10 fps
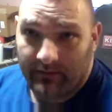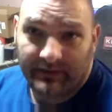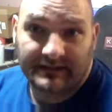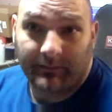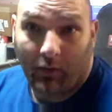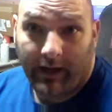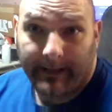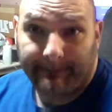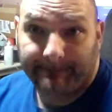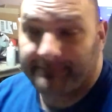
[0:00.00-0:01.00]
busy boy,
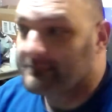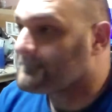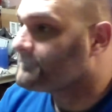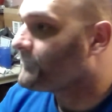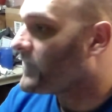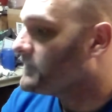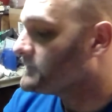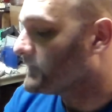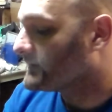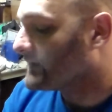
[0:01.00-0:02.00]

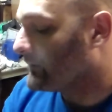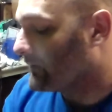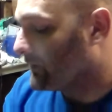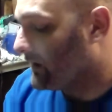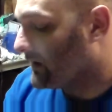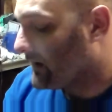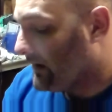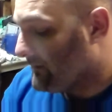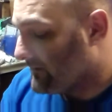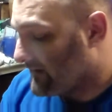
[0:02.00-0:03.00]
so to say, with work.
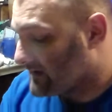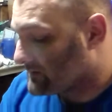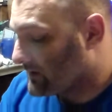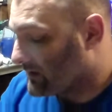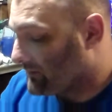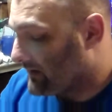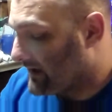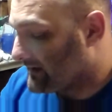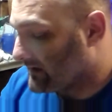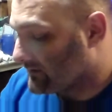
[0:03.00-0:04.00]
But that's what I got
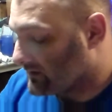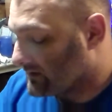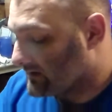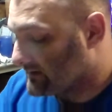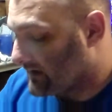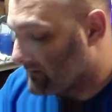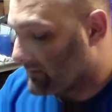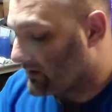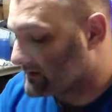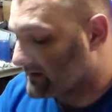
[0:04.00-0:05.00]
planned. I've got the
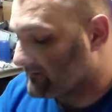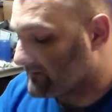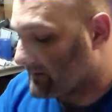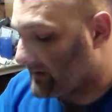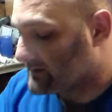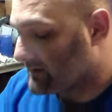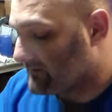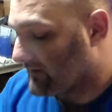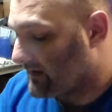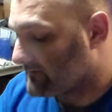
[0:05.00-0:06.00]
unboxing for the
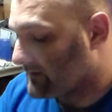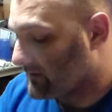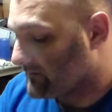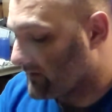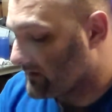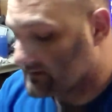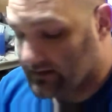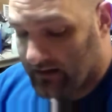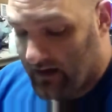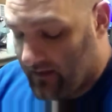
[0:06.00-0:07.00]
B25 to do
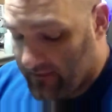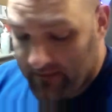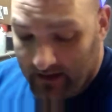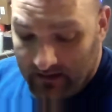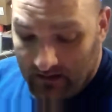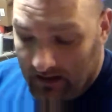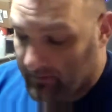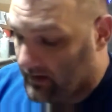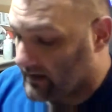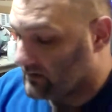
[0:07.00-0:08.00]
first. Then I
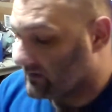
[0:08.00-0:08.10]
plan